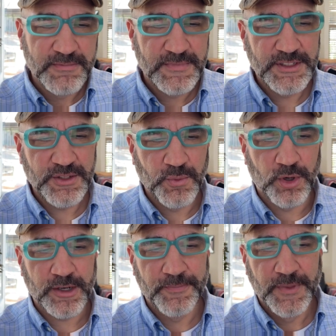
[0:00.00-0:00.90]
this will
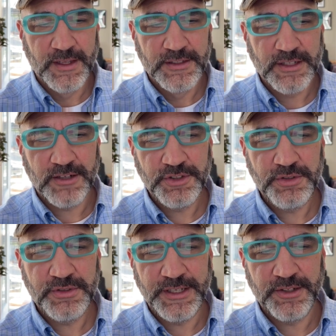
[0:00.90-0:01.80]
work. So I'll
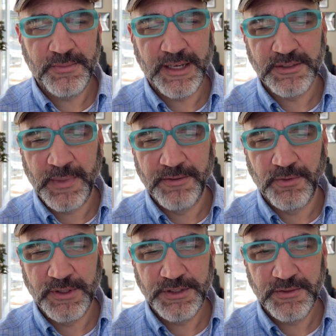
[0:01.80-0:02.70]
choose him as my
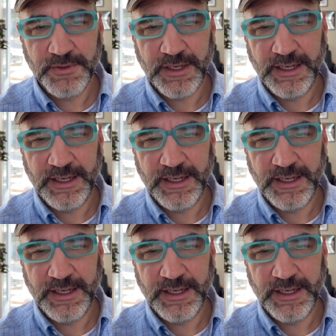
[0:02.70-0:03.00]
voiceover.